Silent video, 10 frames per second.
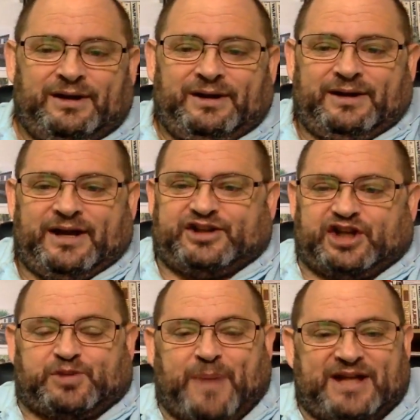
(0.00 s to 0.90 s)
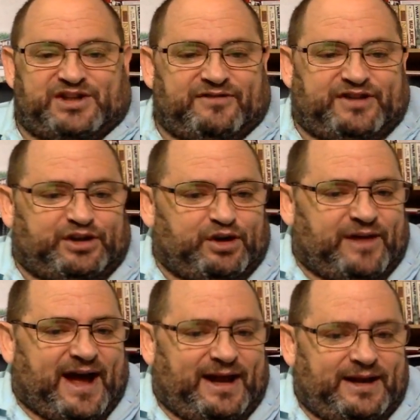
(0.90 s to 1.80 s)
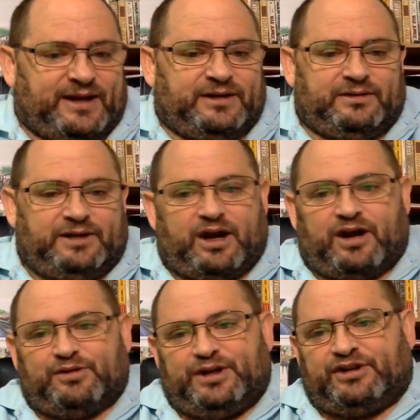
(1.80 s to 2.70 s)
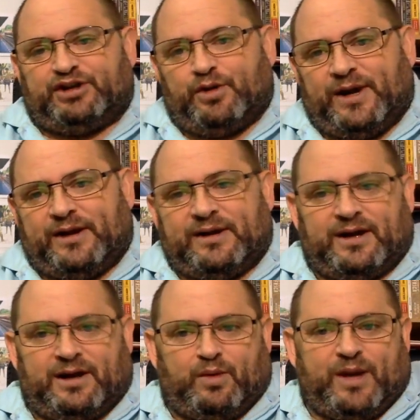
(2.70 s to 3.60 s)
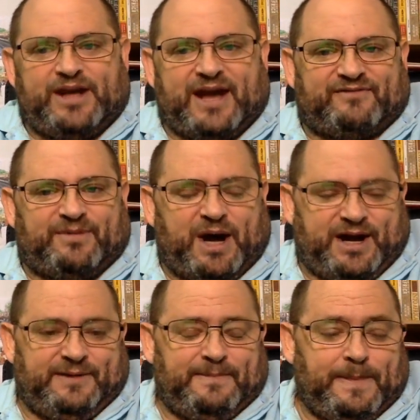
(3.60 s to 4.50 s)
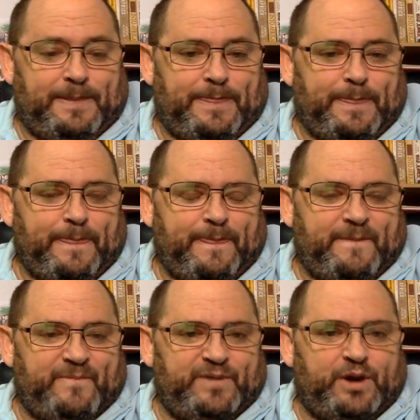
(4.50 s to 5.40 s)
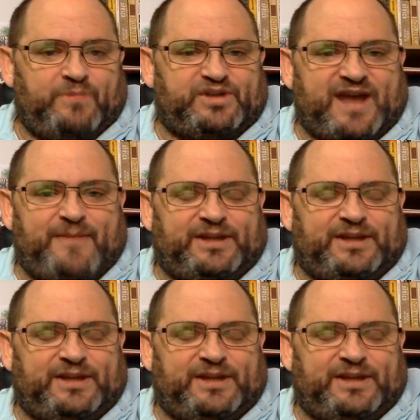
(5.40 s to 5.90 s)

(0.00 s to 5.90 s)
it's expensive to do that, and, you know, you do it when you have the money. You know what I'm saying? But the